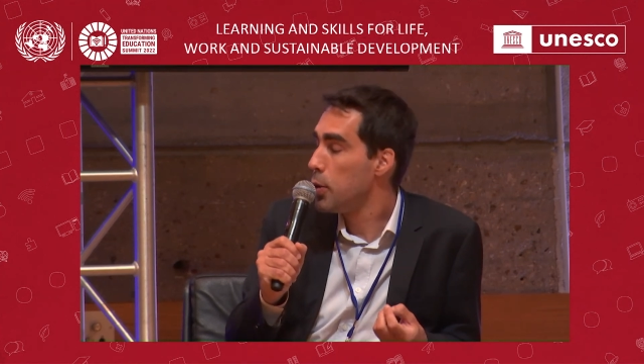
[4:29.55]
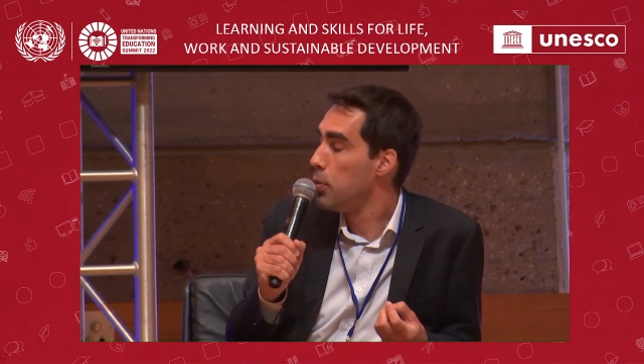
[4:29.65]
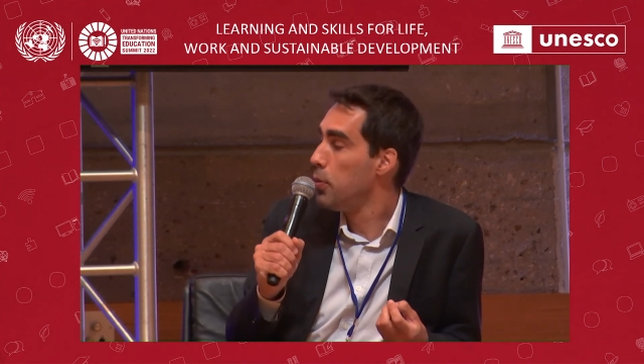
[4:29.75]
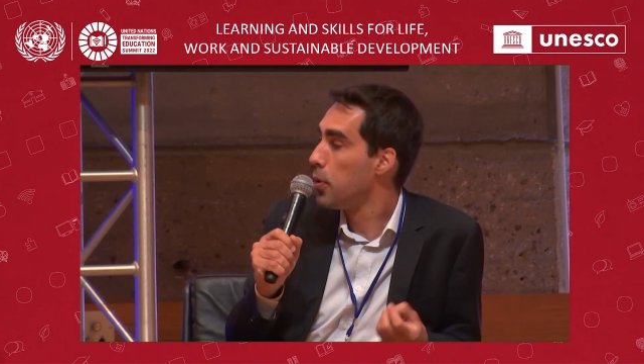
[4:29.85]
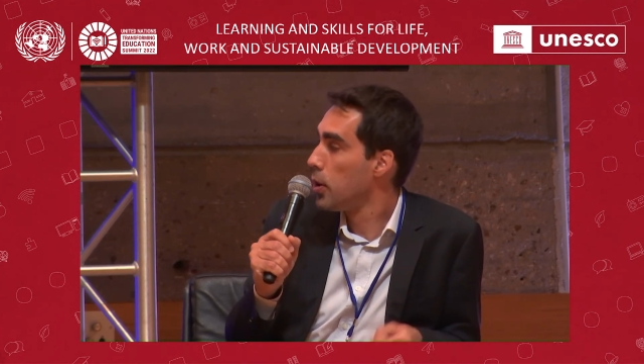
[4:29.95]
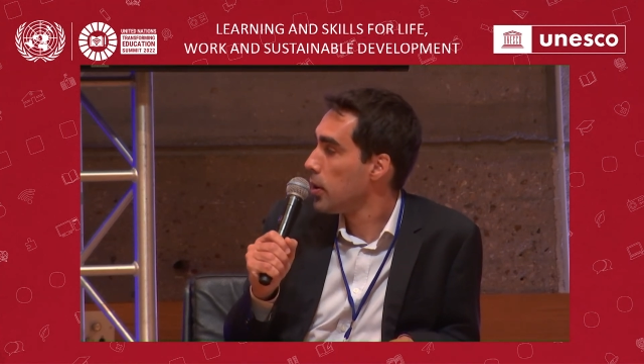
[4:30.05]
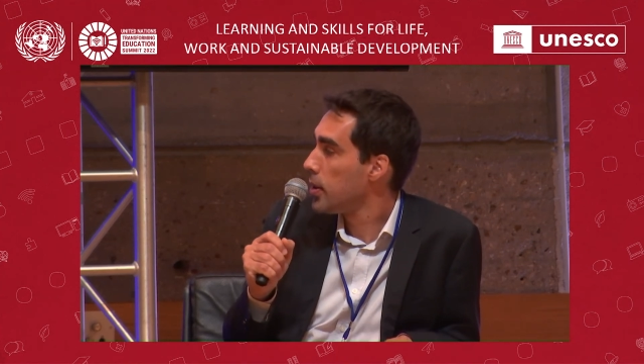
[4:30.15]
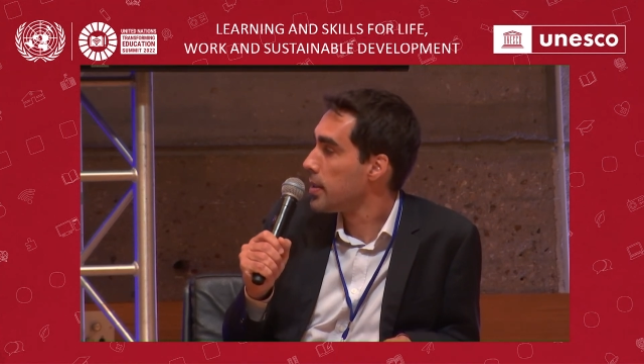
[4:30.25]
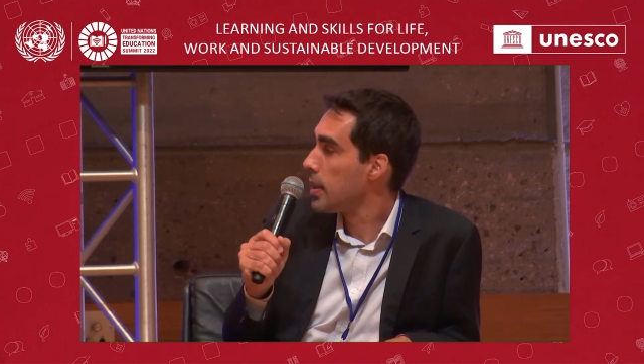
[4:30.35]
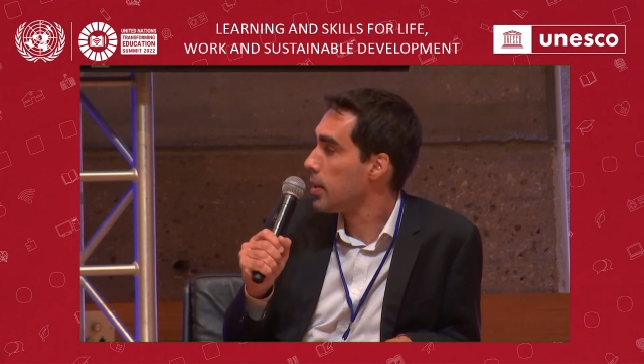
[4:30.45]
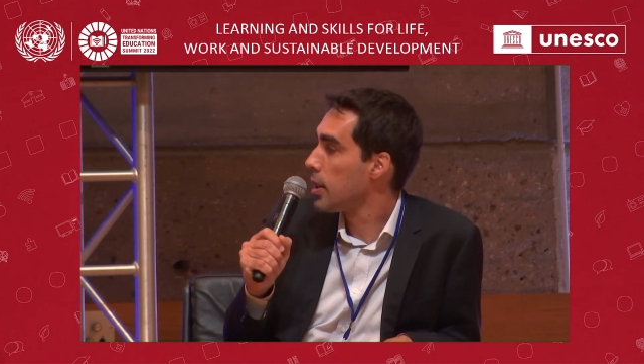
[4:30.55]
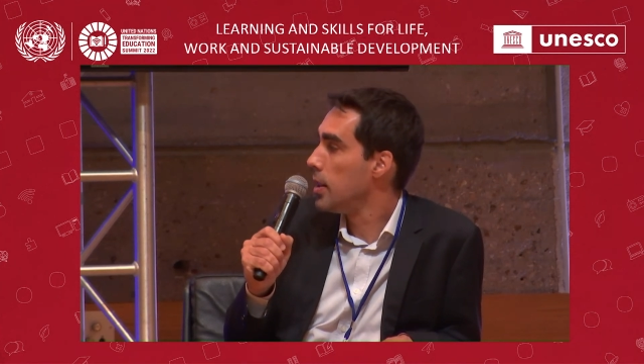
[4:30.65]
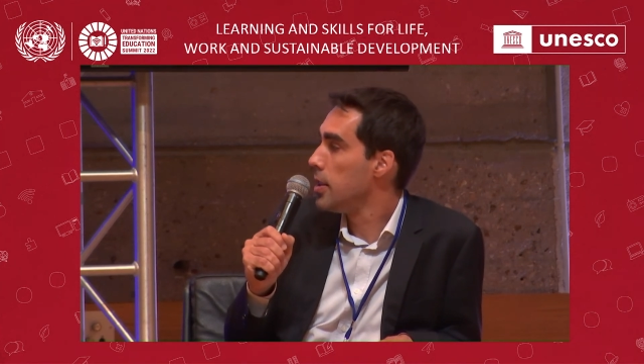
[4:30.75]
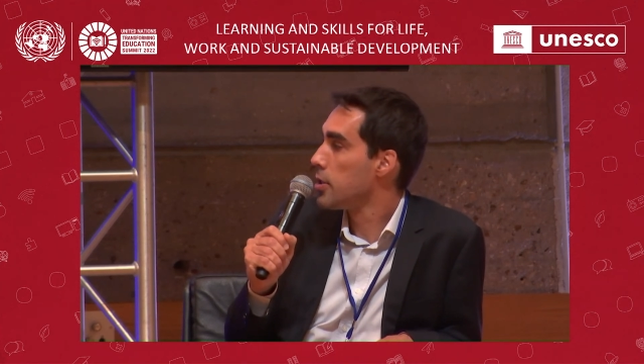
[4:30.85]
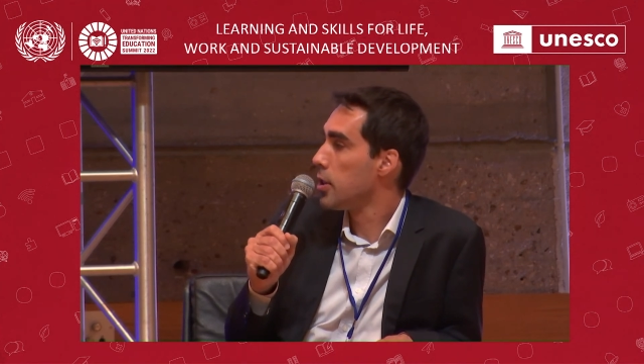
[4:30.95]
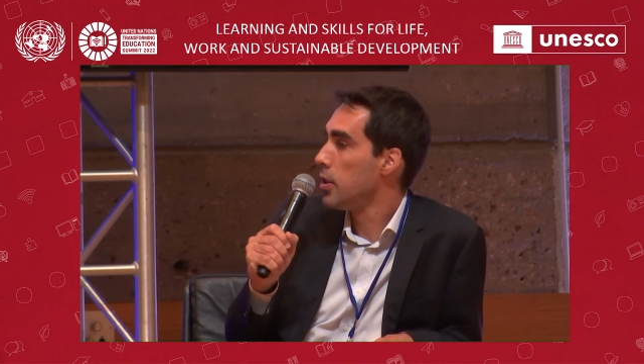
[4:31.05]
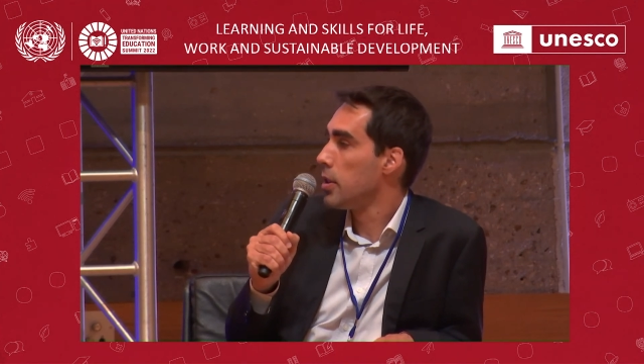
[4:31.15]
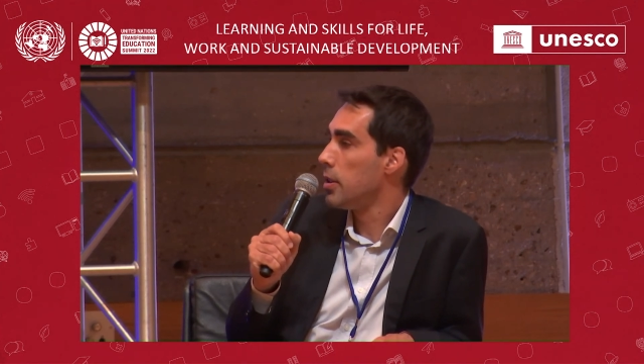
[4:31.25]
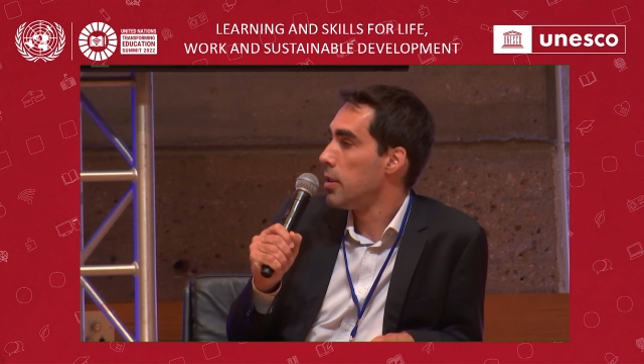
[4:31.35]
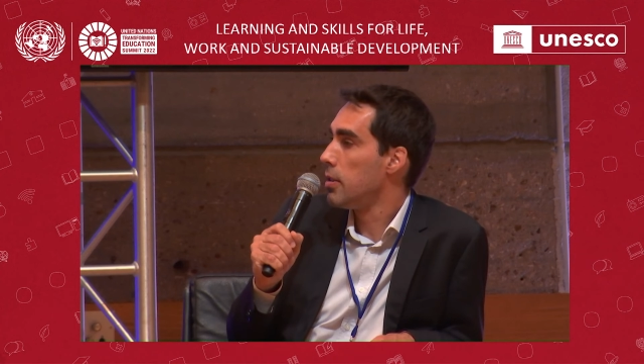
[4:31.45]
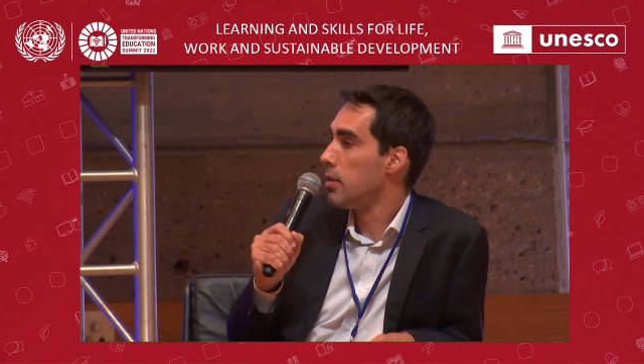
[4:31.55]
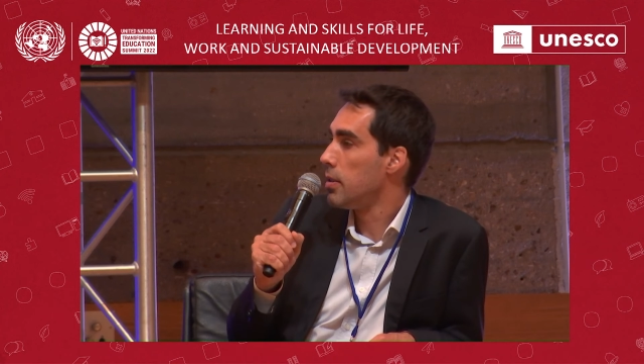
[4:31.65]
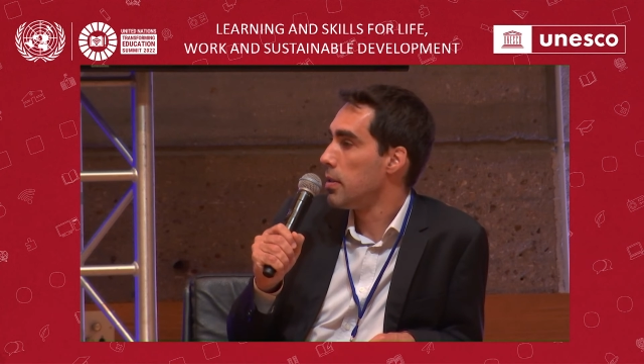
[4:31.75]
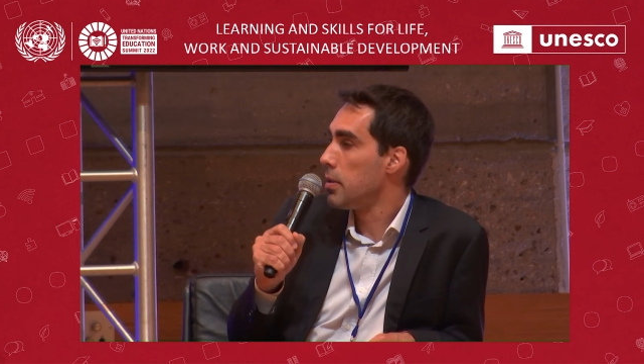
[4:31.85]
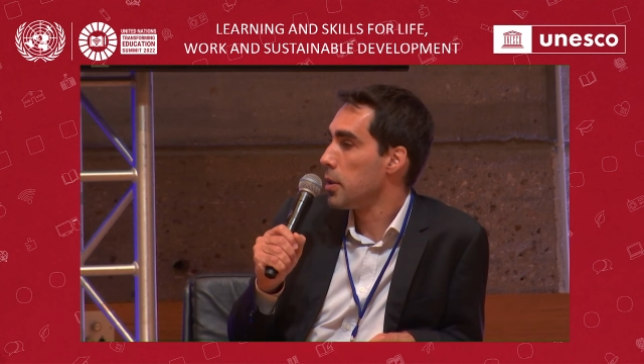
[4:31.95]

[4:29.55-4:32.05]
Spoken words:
It works really well in our PIX